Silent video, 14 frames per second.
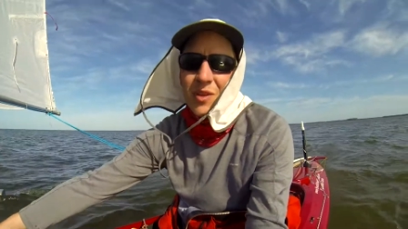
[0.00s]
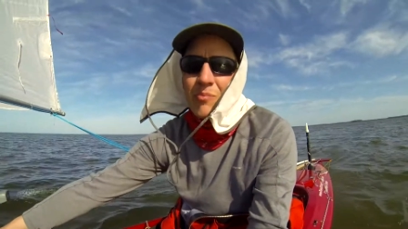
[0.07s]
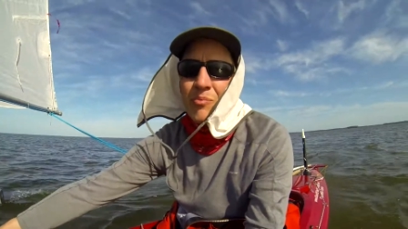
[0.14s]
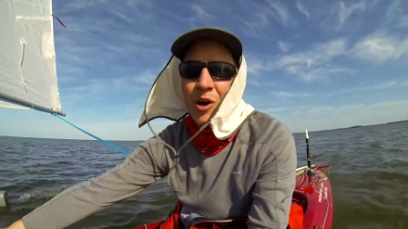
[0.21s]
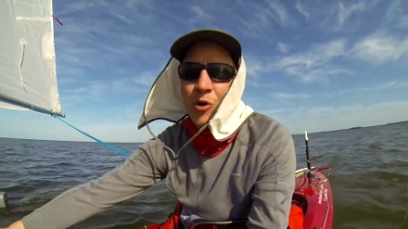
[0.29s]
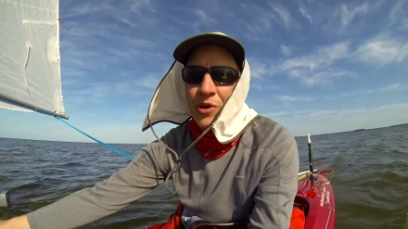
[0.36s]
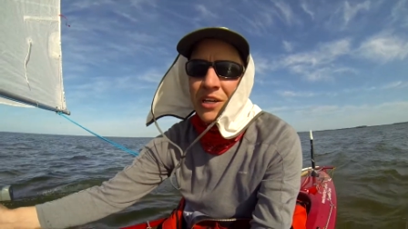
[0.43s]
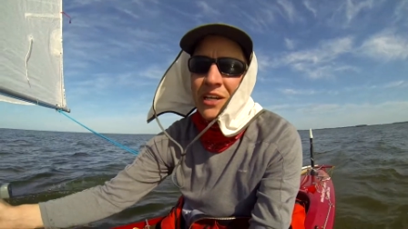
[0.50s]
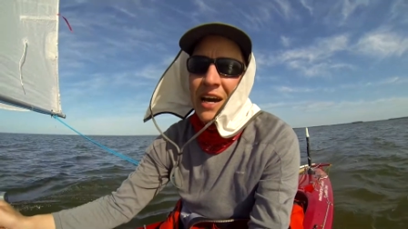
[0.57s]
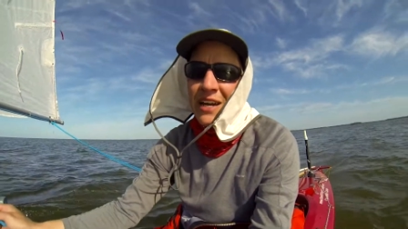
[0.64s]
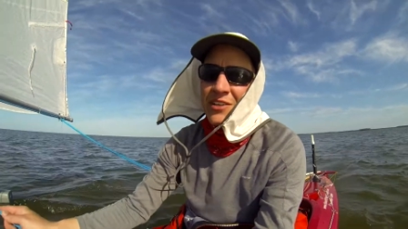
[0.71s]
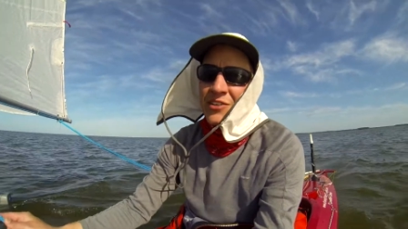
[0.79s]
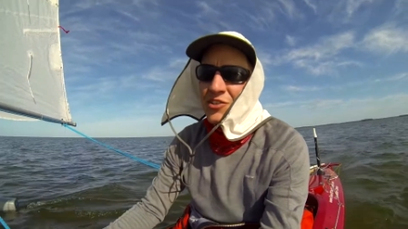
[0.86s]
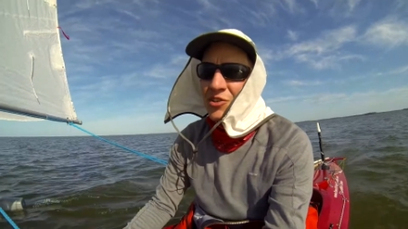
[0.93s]
But we got
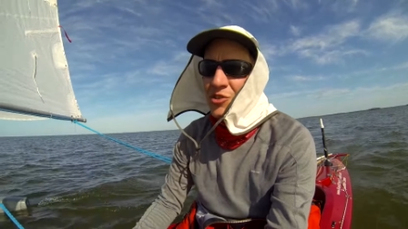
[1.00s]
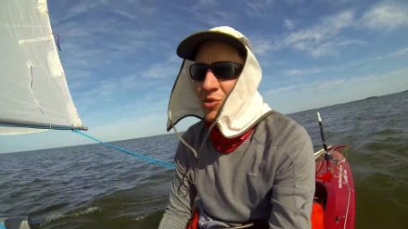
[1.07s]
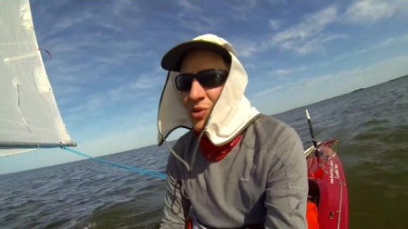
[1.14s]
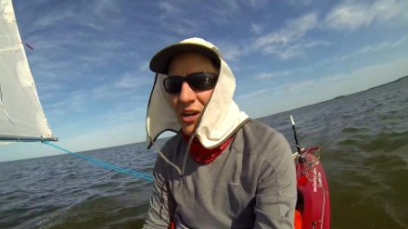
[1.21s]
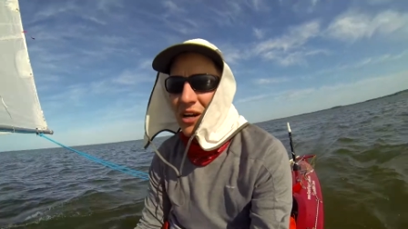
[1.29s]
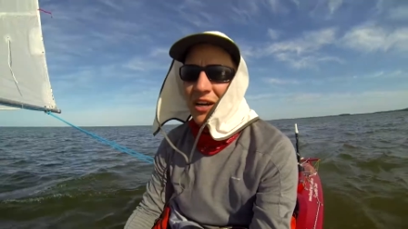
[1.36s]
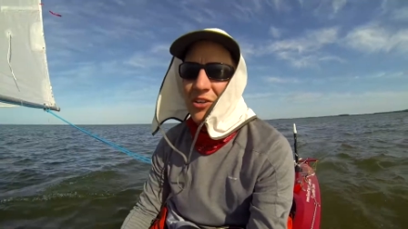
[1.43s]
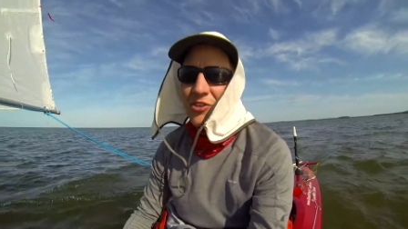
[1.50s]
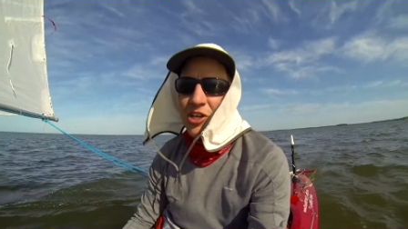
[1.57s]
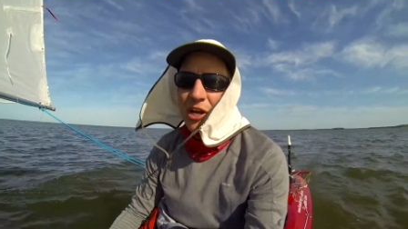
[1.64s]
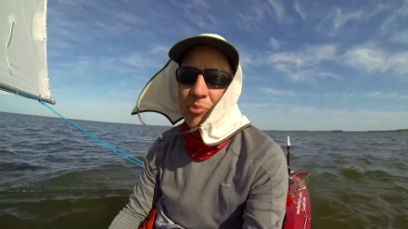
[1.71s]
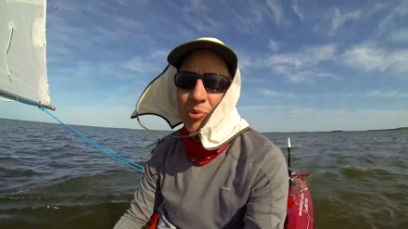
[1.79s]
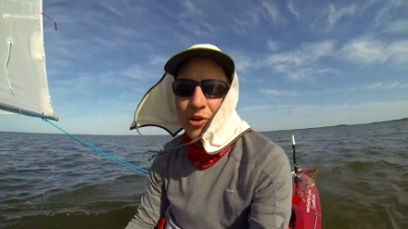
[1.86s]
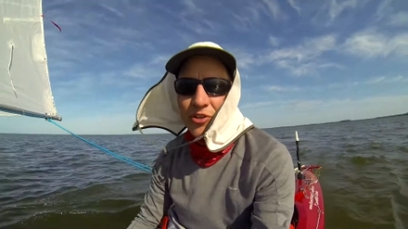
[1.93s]
into
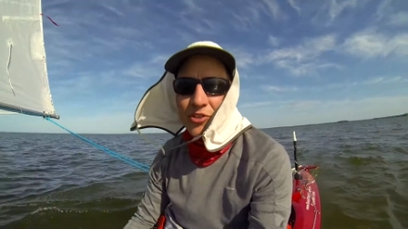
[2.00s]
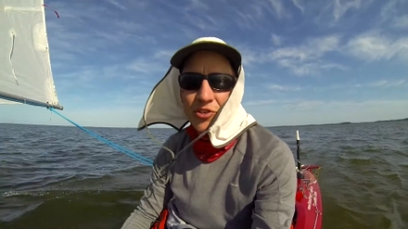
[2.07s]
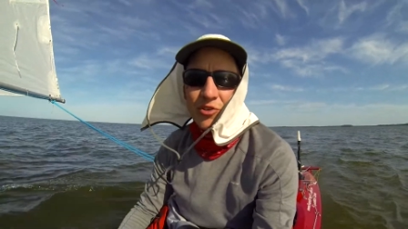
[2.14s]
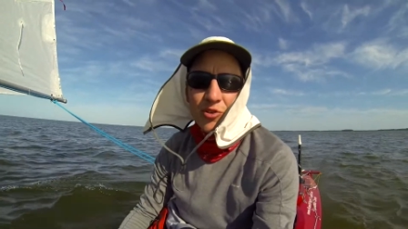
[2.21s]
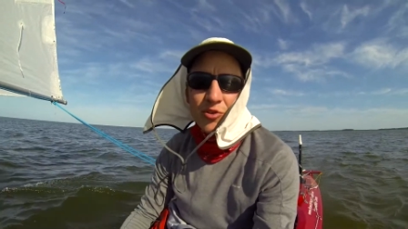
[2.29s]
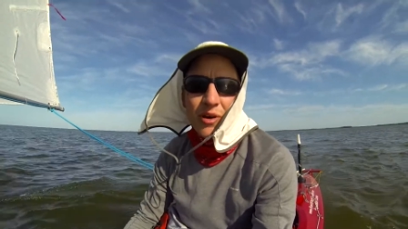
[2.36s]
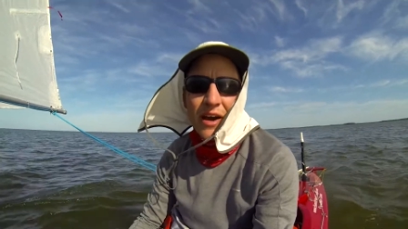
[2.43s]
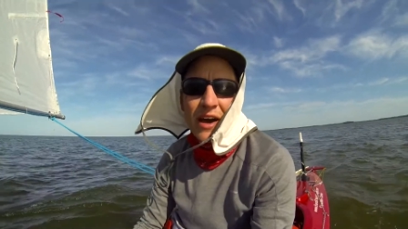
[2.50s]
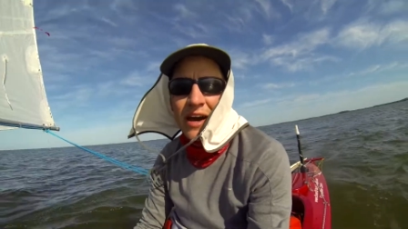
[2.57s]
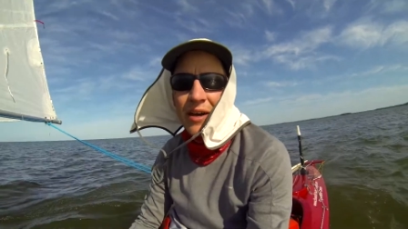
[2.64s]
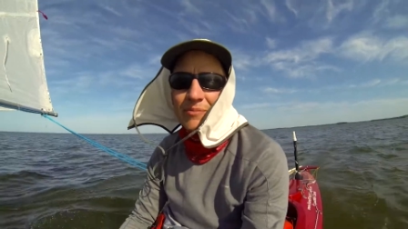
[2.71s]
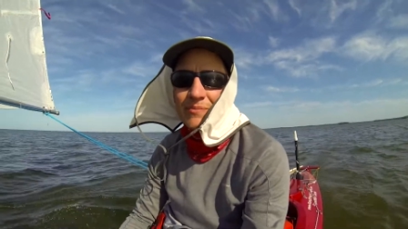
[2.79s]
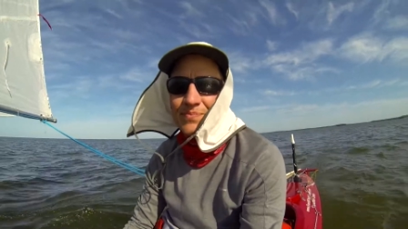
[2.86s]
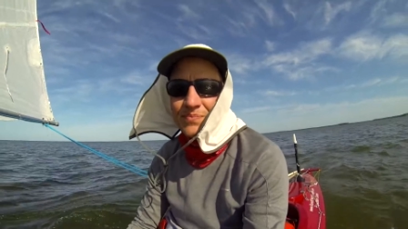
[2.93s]
checkpoint 2
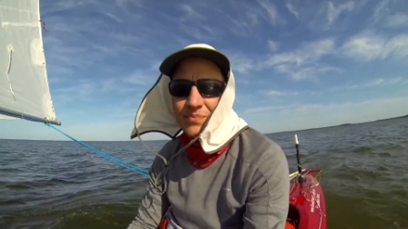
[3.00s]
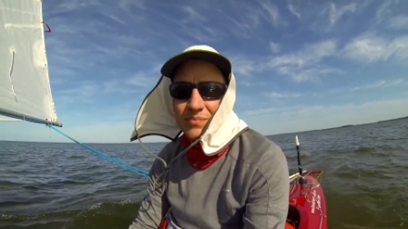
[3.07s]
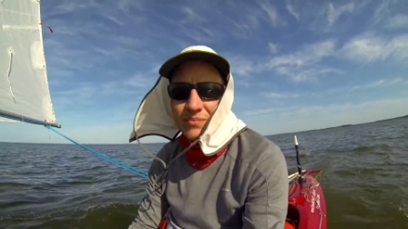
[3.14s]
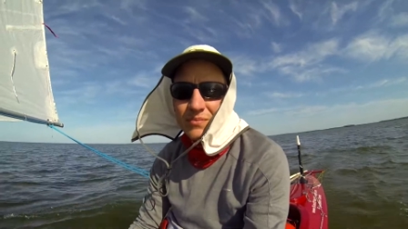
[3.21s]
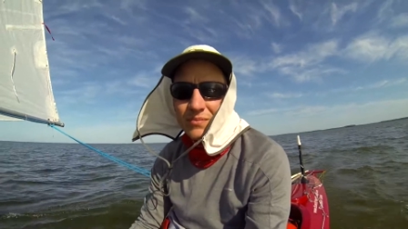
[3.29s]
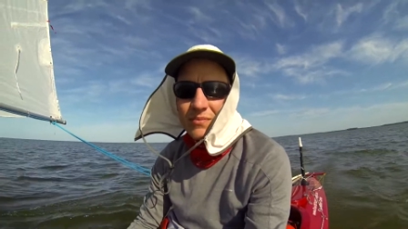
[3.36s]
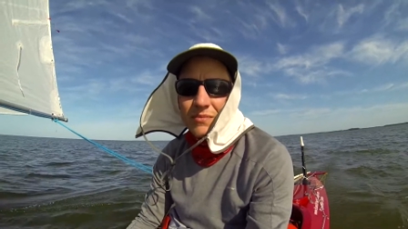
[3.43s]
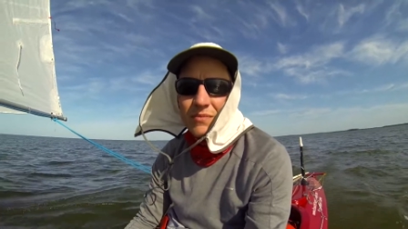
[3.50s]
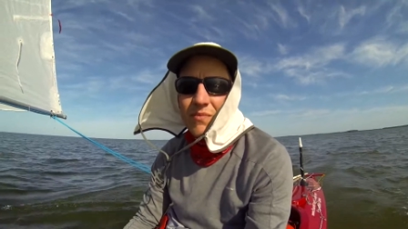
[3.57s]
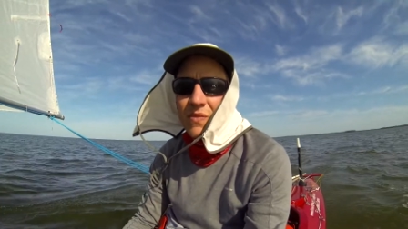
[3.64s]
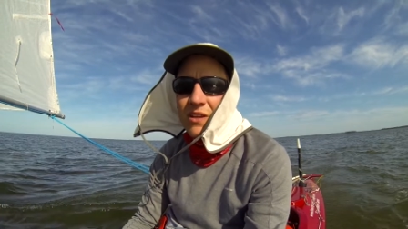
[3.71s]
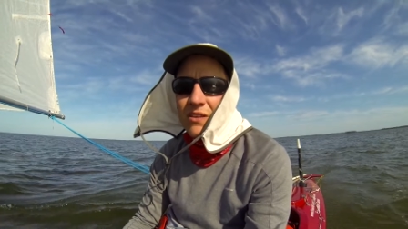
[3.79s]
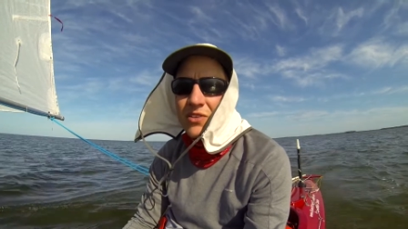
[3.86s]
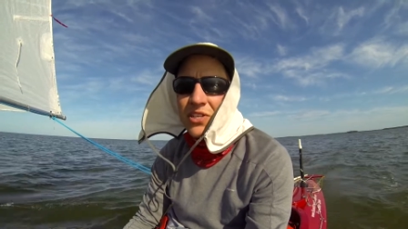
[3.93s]
at
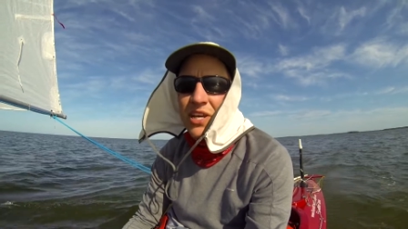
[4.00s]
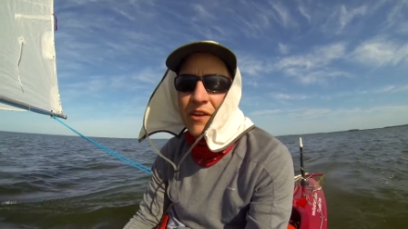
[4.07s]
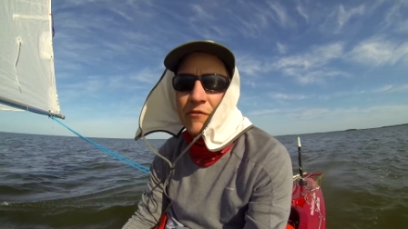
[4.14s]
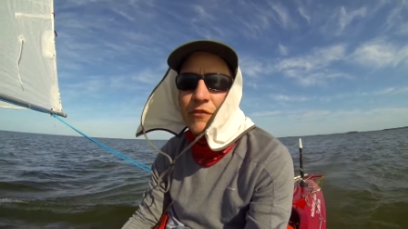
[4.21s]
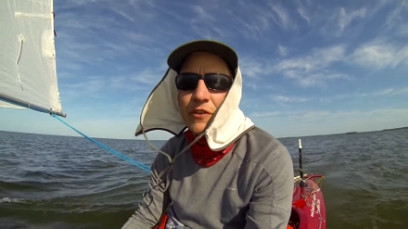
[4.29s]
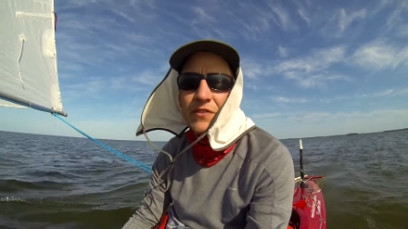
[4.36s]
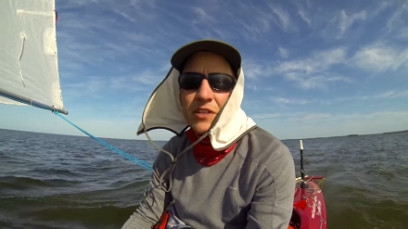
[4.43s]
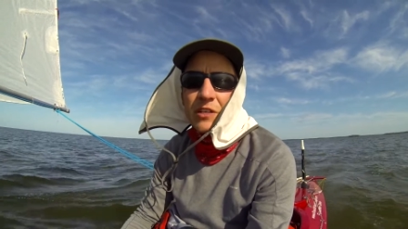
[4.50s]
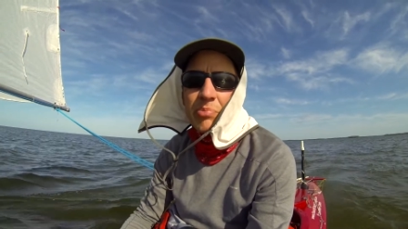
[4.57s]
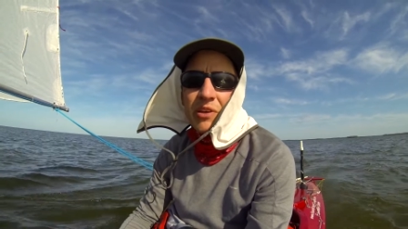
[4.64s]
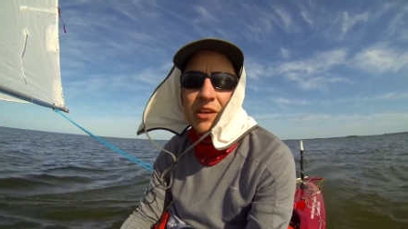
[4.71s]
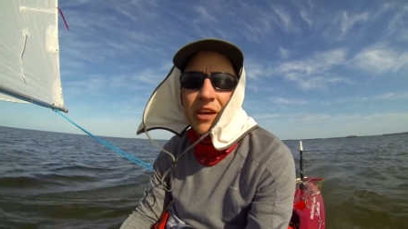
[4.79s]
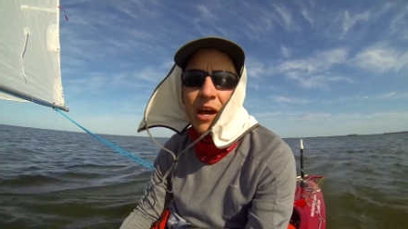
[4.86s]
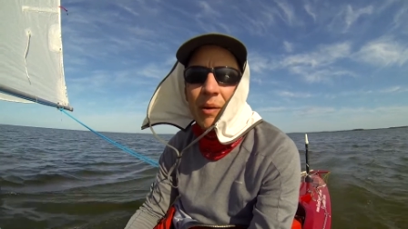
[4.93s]
10:50
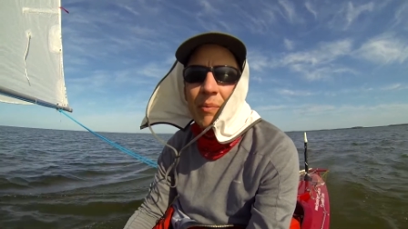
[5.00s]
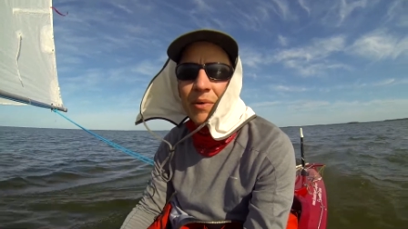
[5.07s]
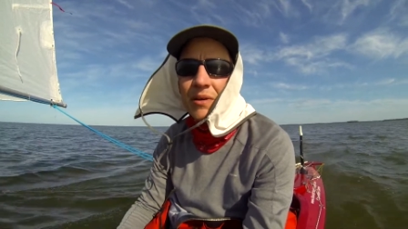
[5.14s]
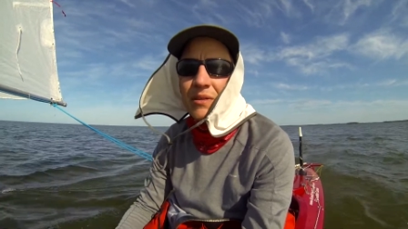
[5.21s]
p.m.